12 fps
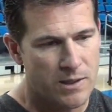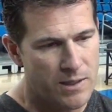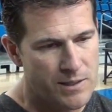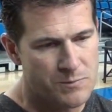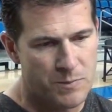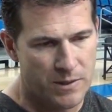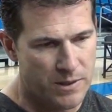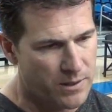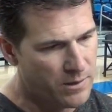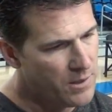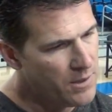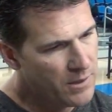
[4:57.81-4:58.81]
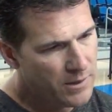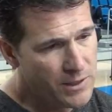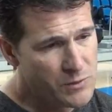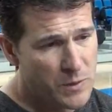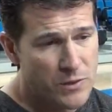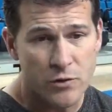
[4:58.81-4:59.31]
and he's
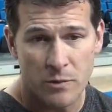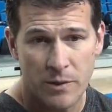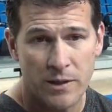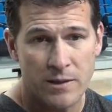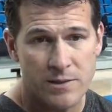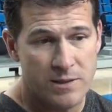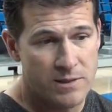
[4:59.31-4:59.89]
been tremendous.